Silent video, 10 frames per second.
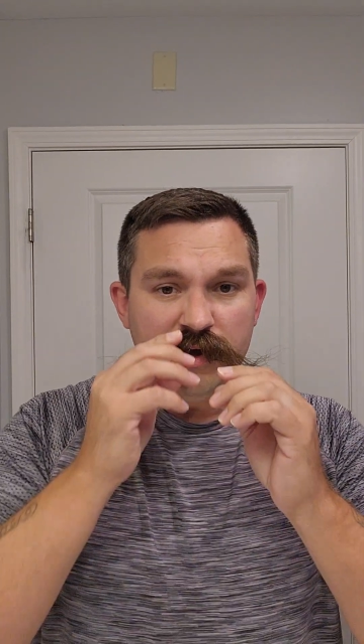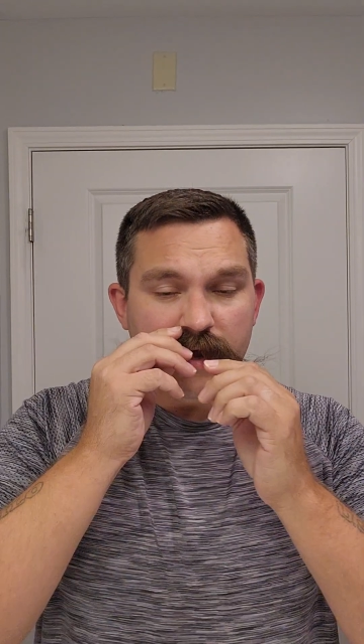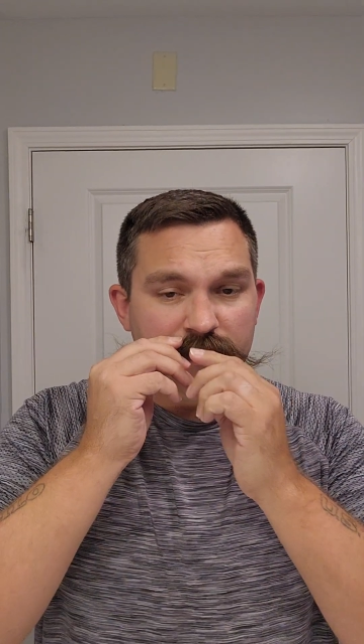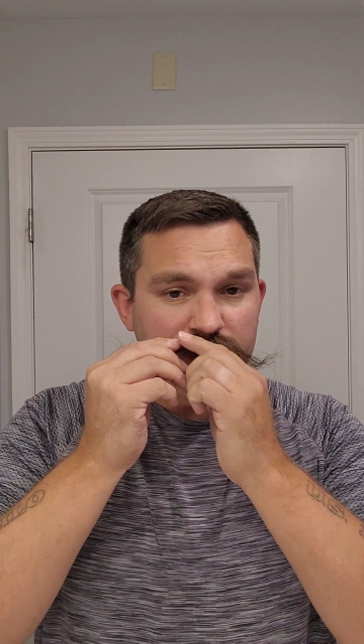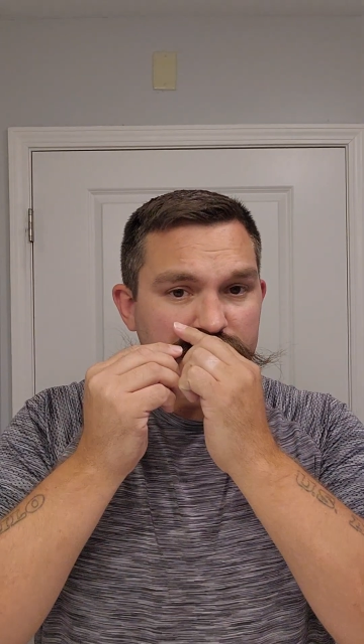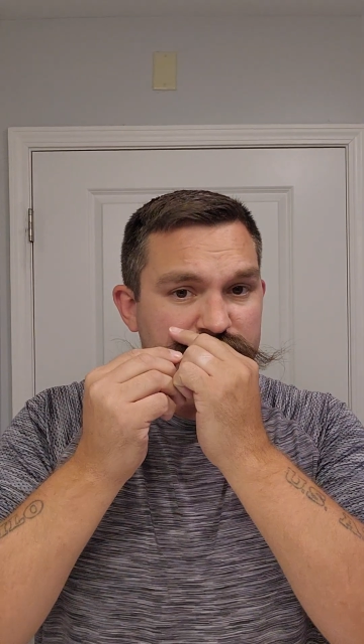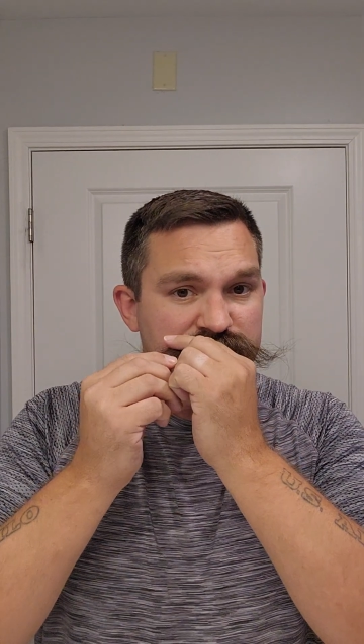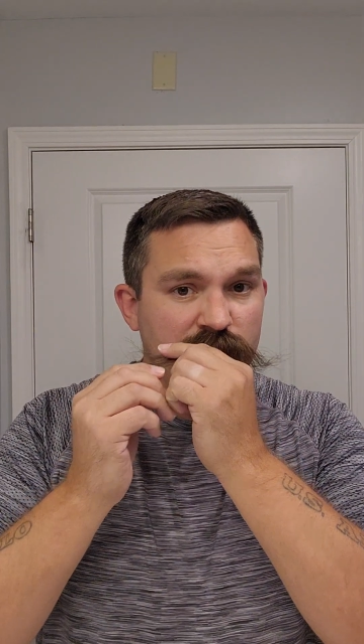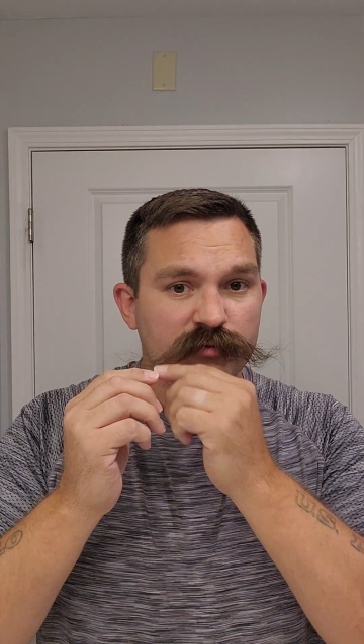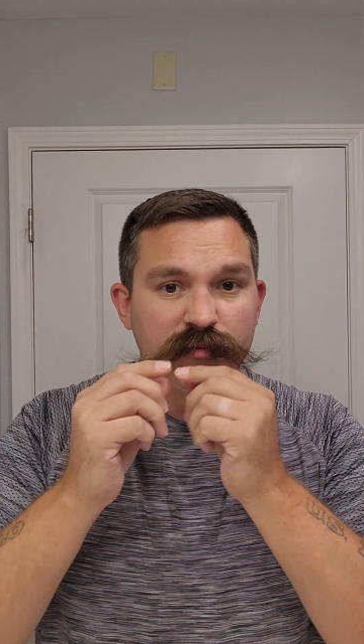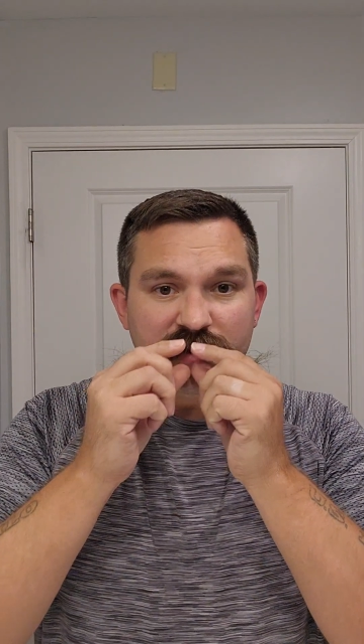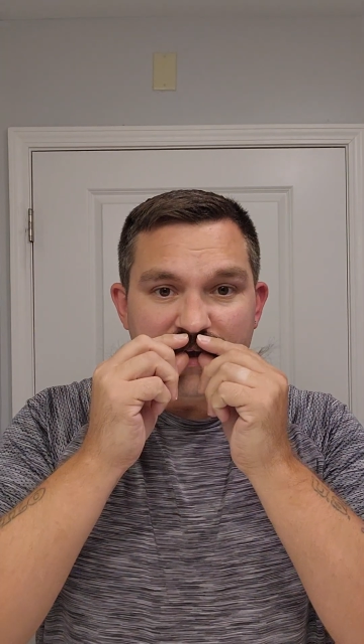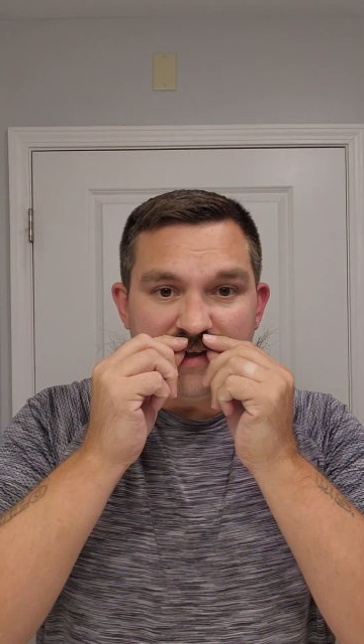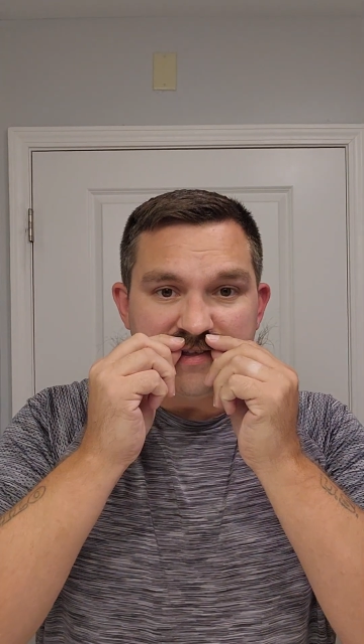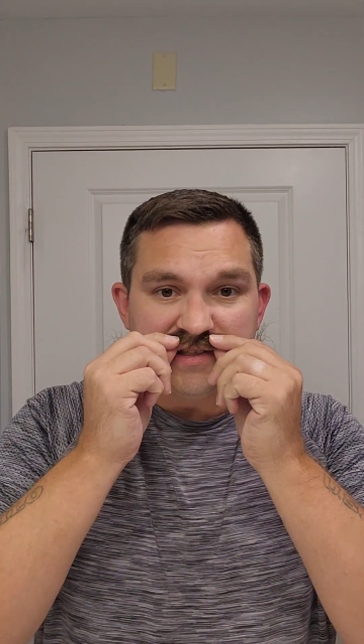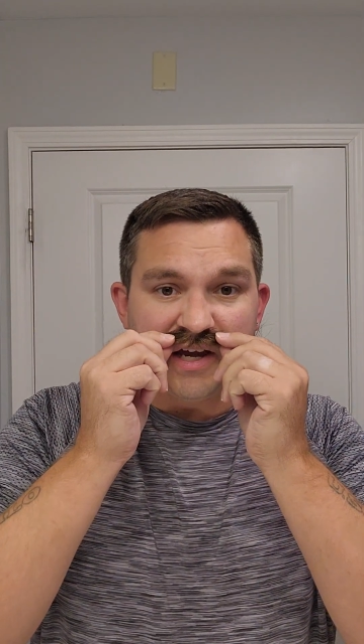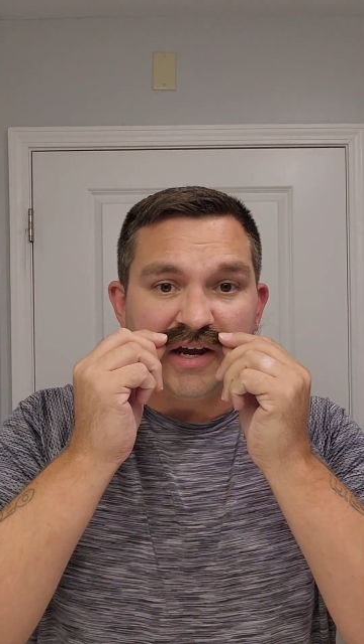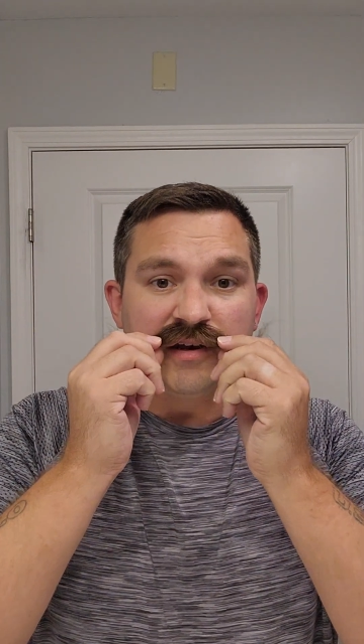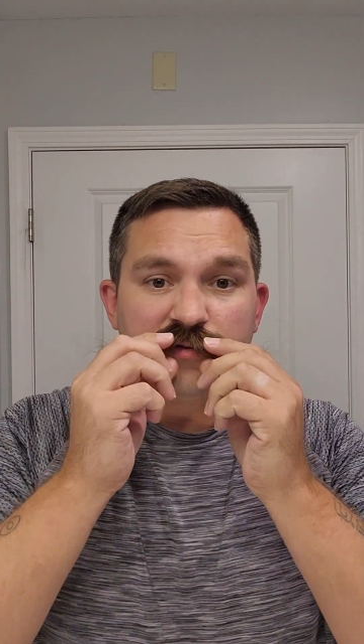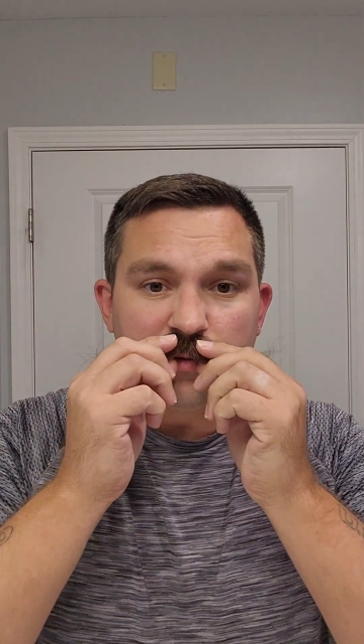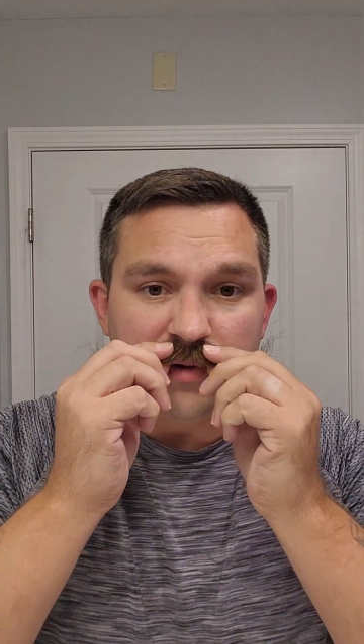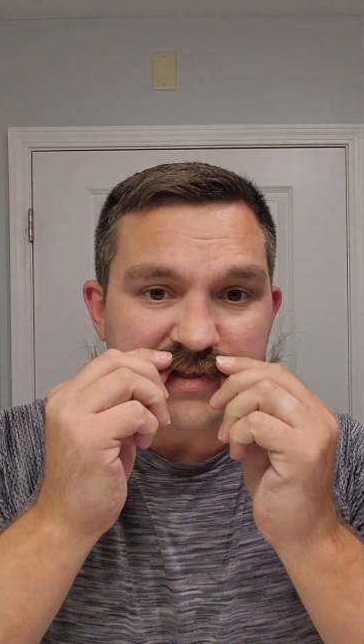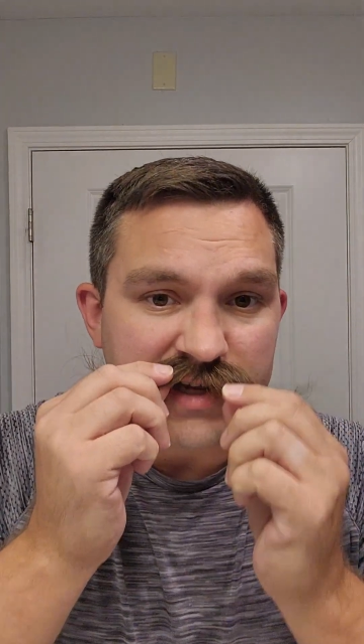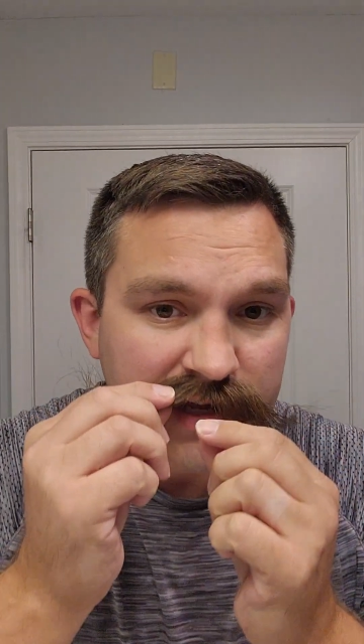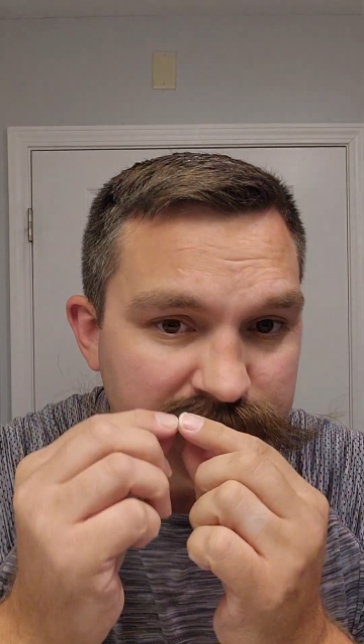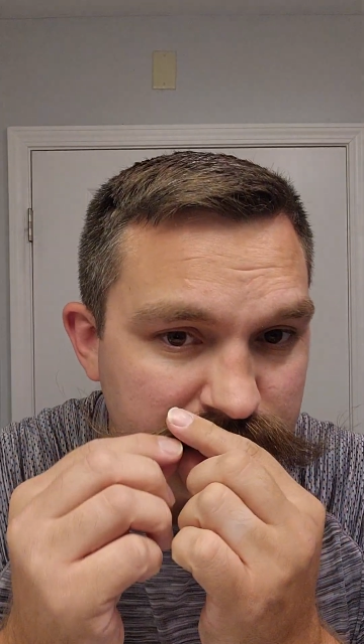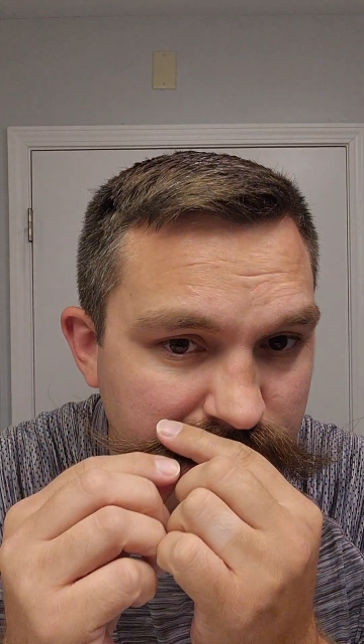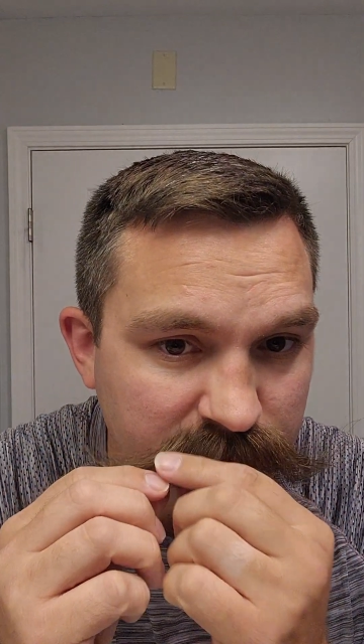And then start from the inside of your mustache.